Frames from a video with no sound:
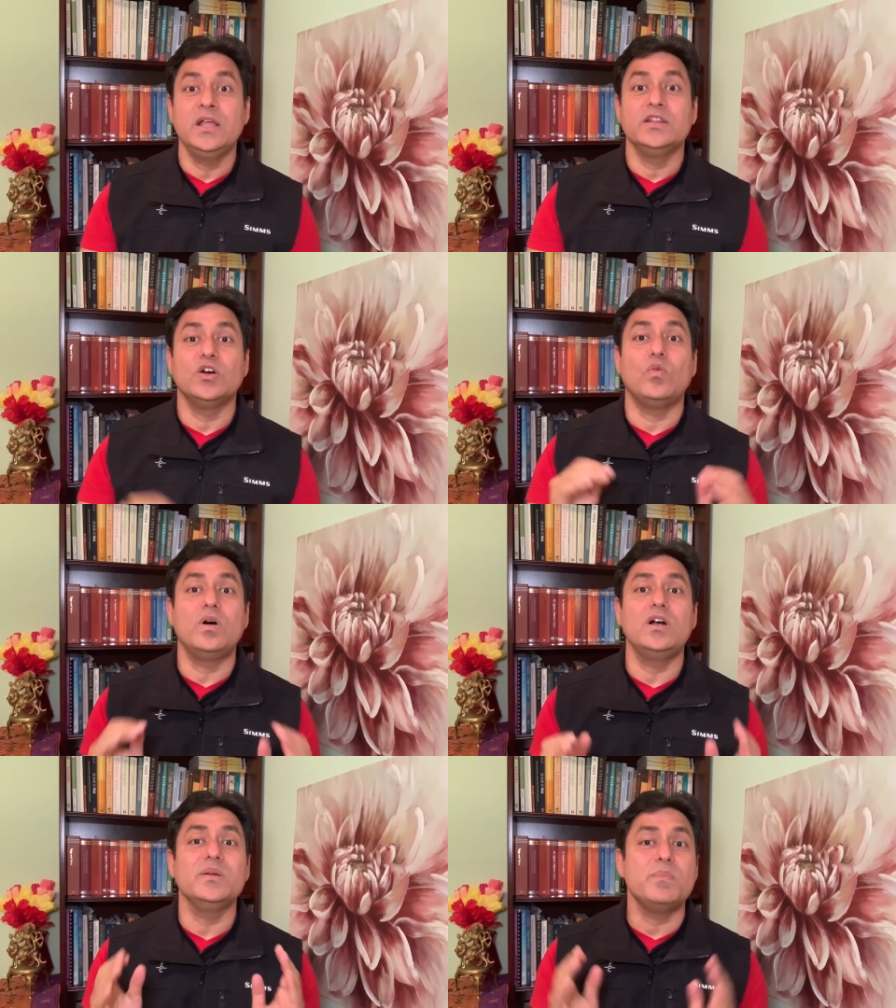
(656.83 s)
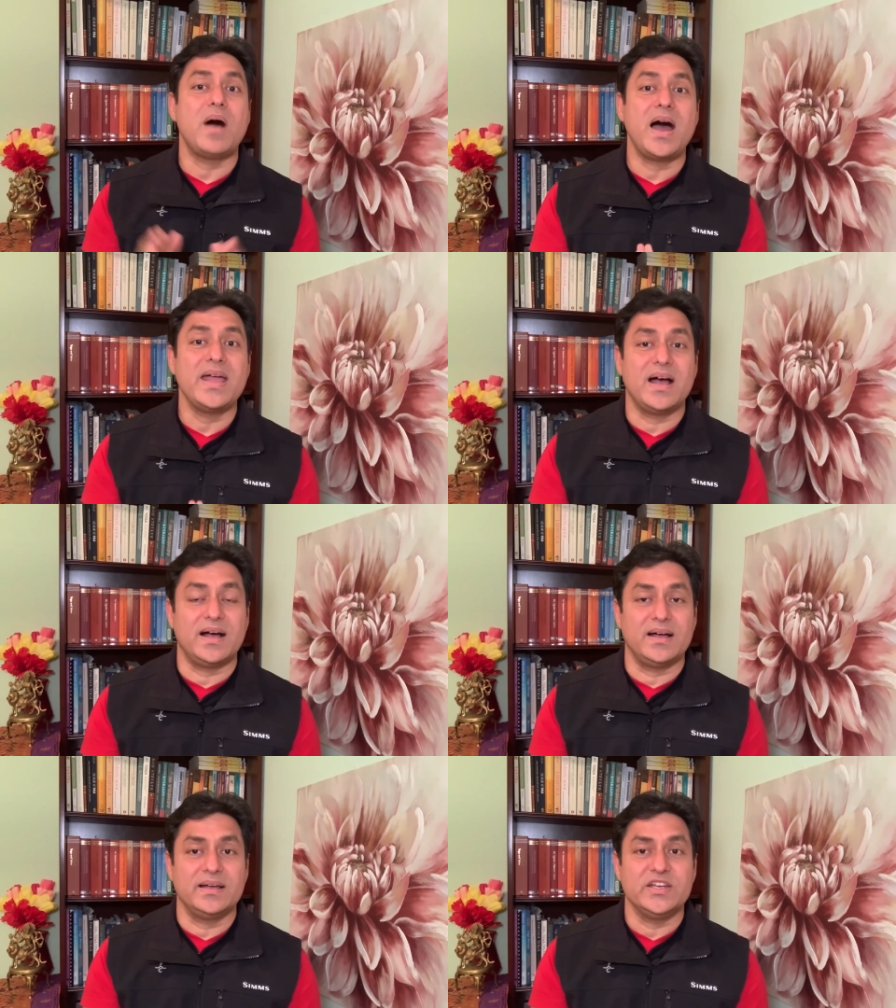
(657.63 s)
The word
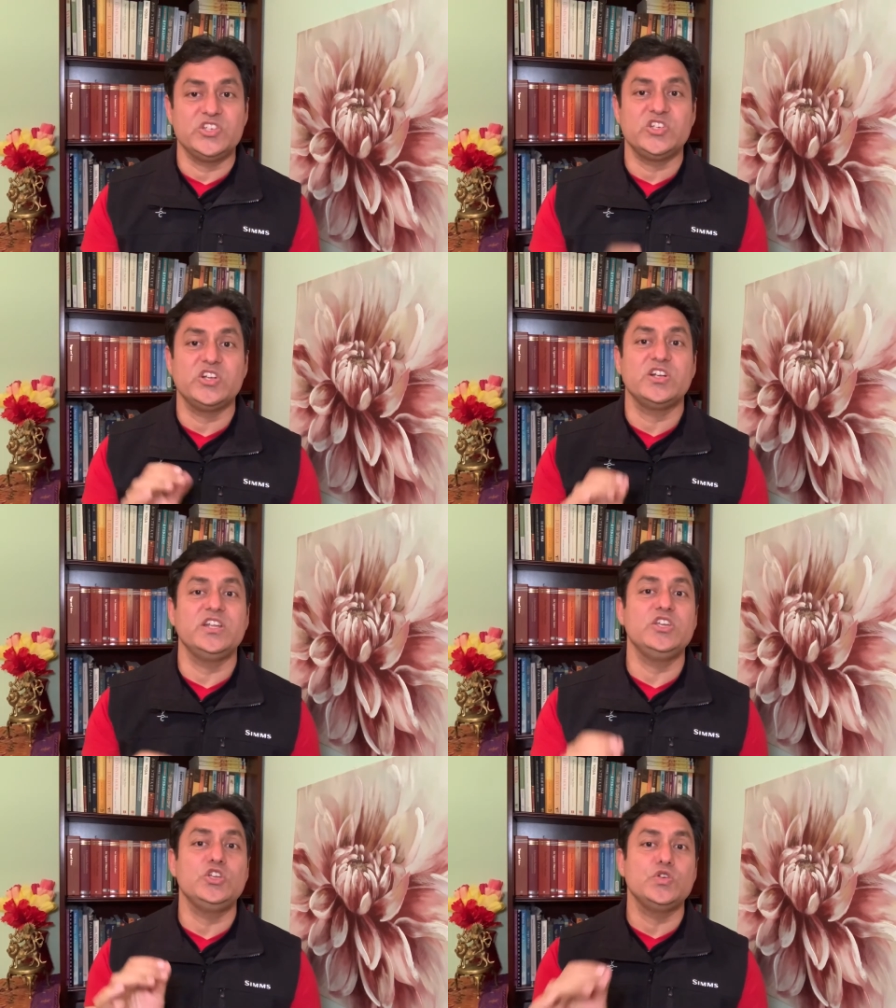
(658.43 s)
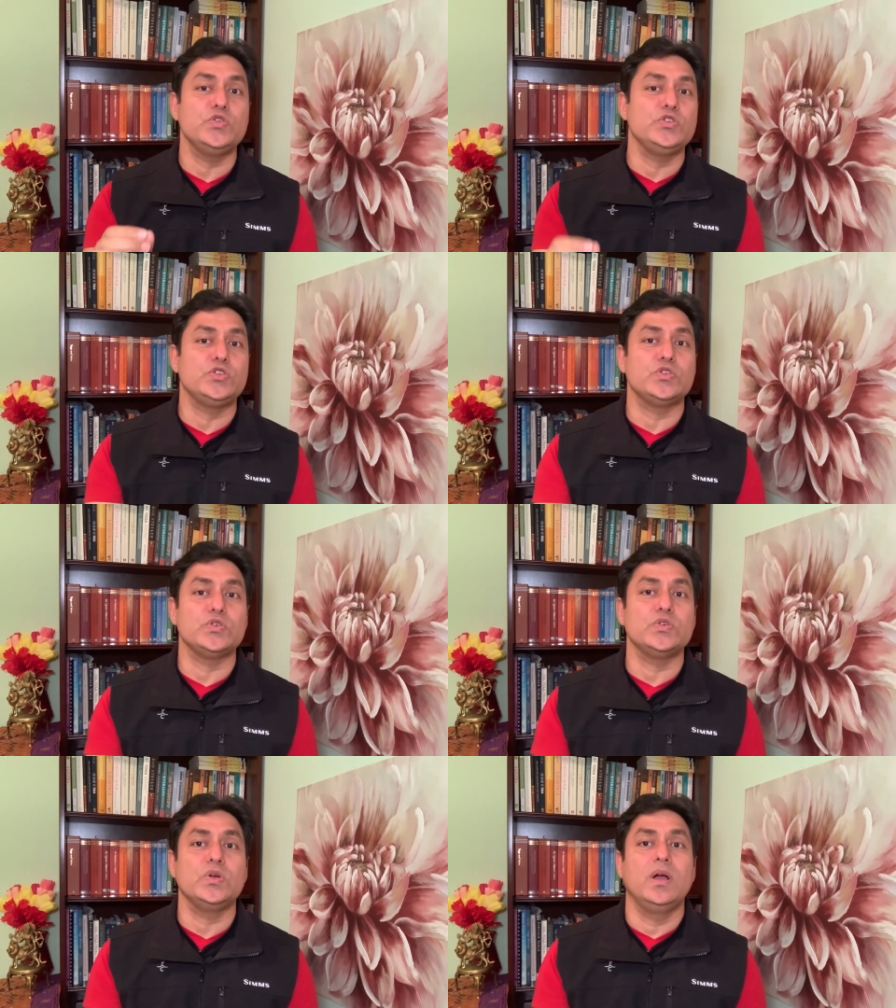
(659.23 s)
Maya is generally used
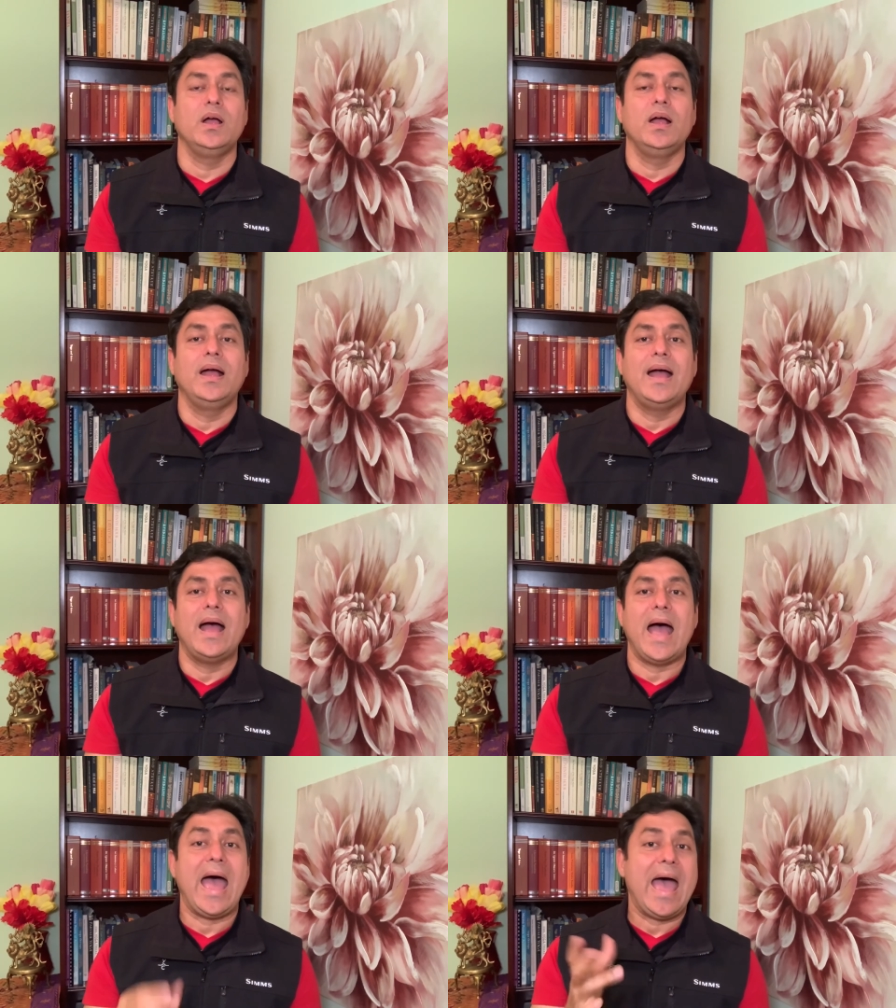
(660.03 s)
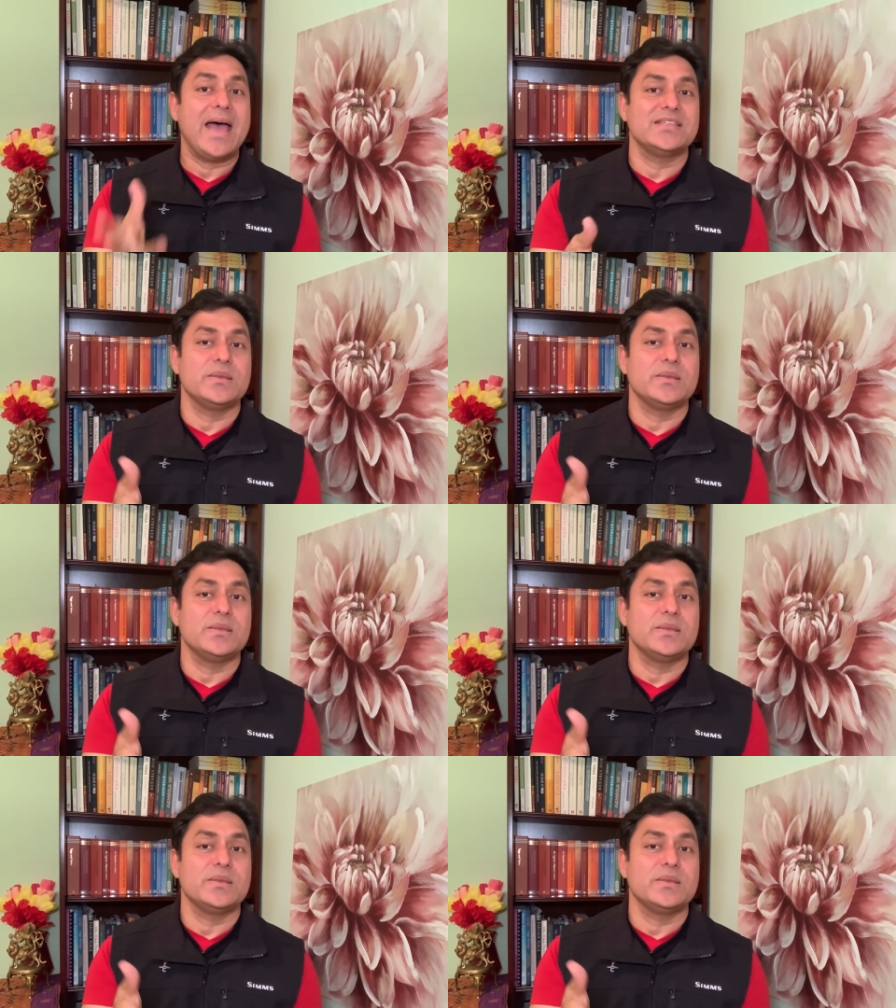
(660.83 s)
as